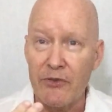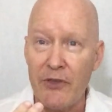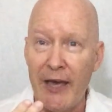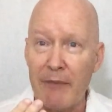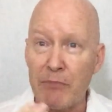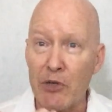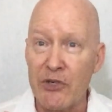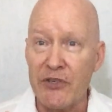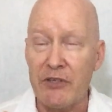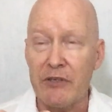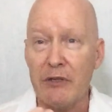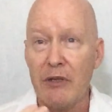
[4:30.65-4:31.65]
that
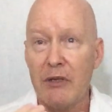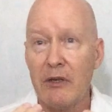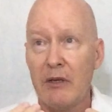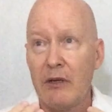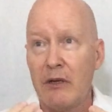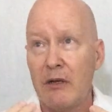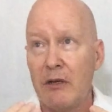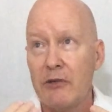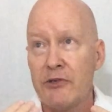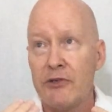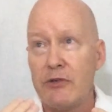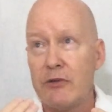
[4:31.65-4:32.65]
person
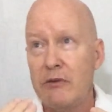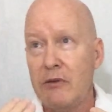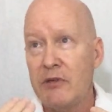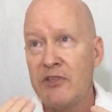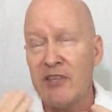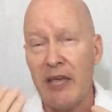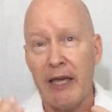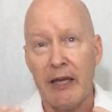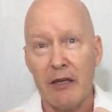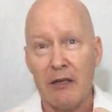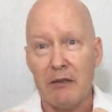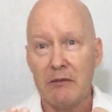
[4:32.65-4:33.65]

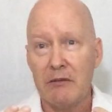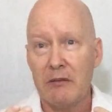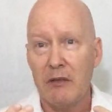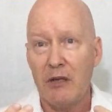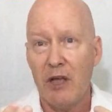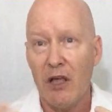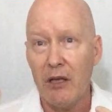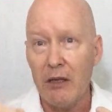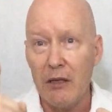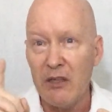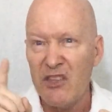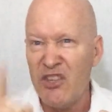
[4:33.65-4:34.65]
saying,
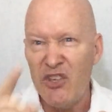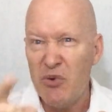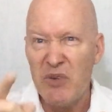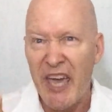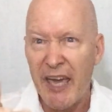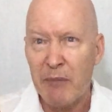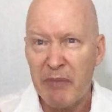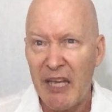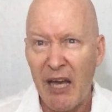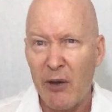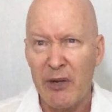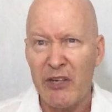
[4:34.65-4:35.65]
you can't
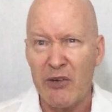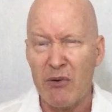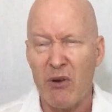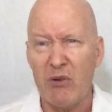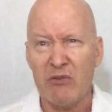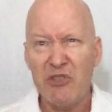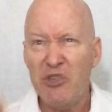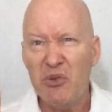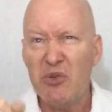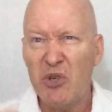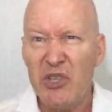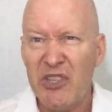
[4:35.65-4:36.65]
be out on your own.
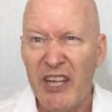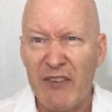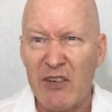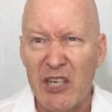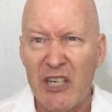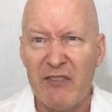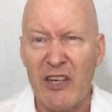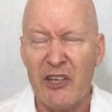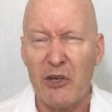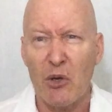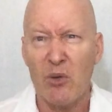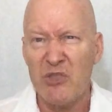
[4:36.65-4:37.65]
You could never live
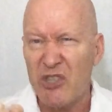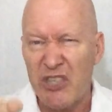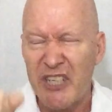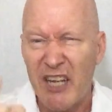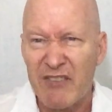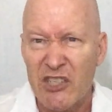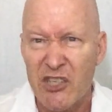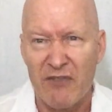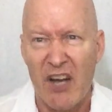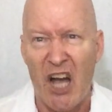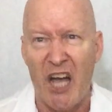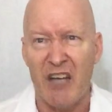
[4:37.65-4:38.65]
on your own. You could never
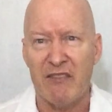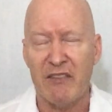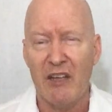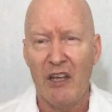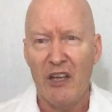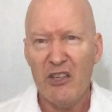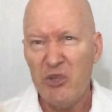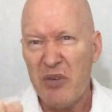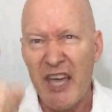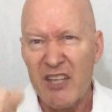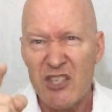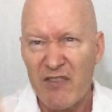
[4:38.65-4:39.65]
survive. You
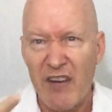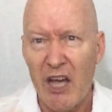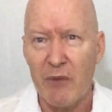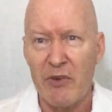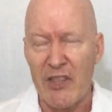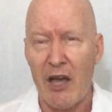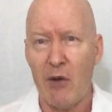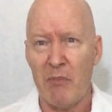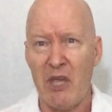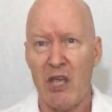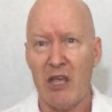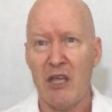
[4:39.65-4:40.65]
can't survive without
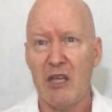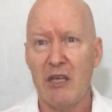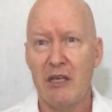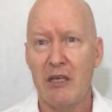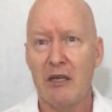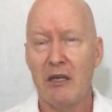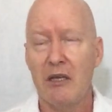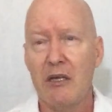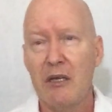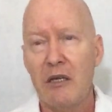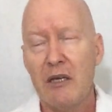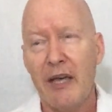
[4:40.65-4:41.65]
me.
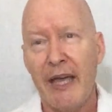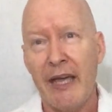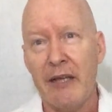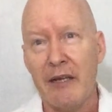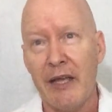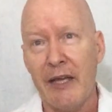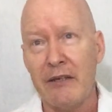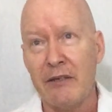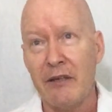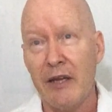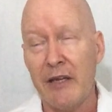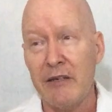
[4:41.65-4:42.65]

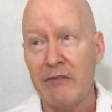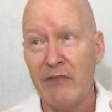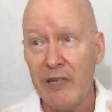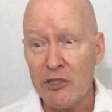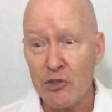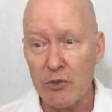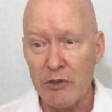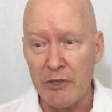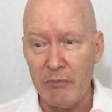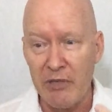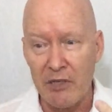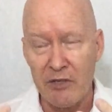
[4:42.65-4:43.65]
And
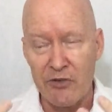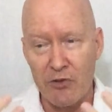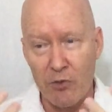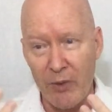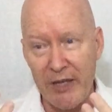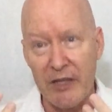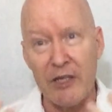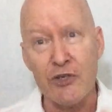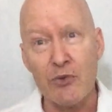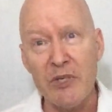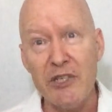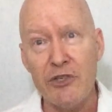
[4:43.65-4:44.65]
eventually, because of the way they
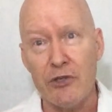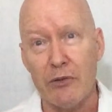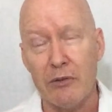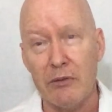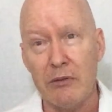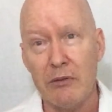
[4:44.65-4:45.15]
treat you,